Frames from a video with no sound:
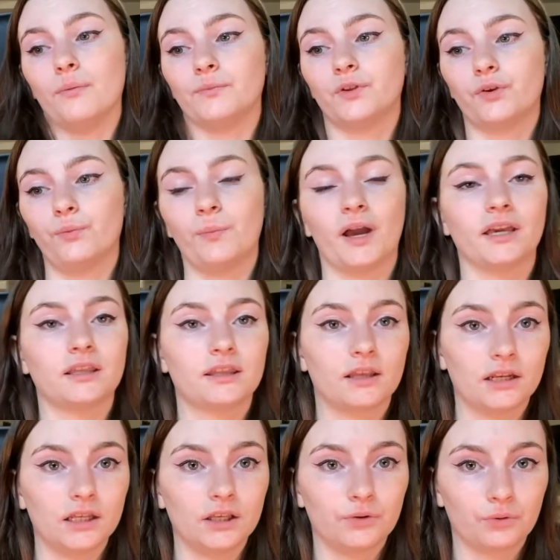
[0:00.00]
So my
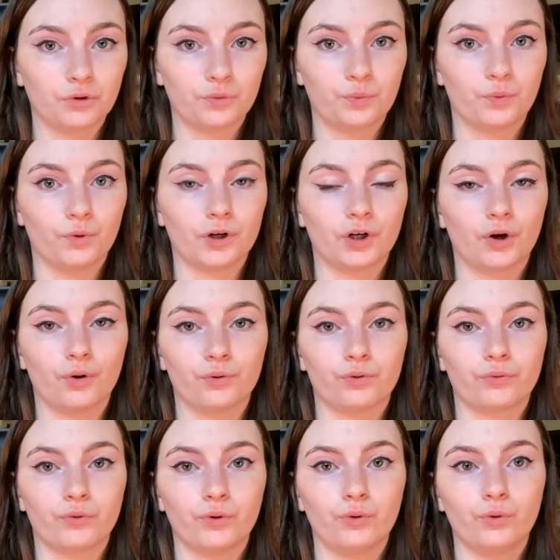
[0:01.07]
study group would
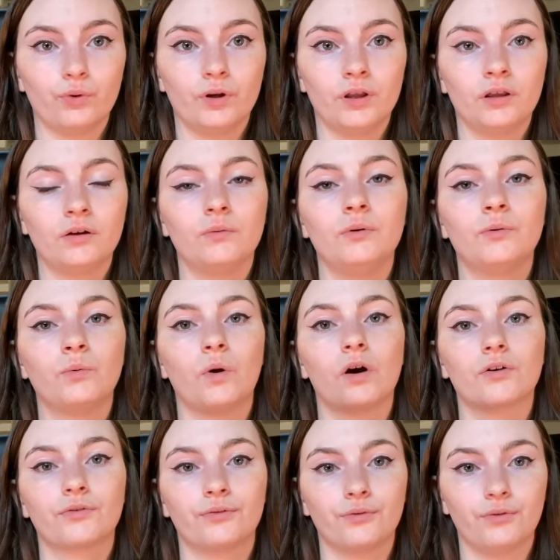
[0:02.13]
we would
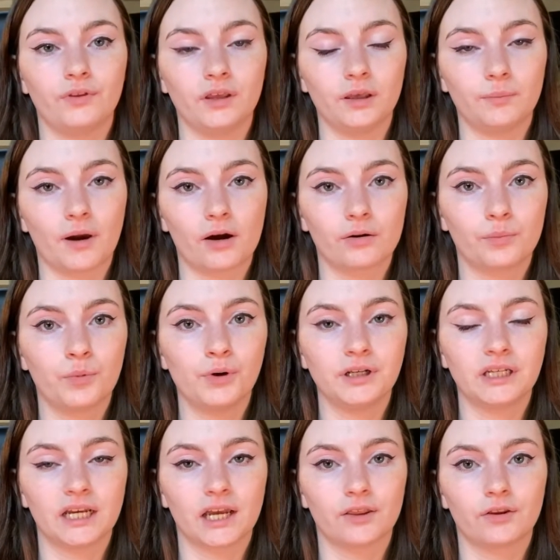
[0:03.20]
walk through the PowerPoint
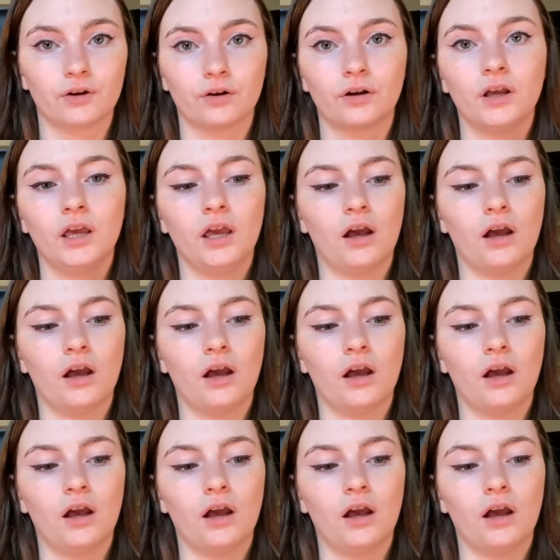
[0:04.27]
together.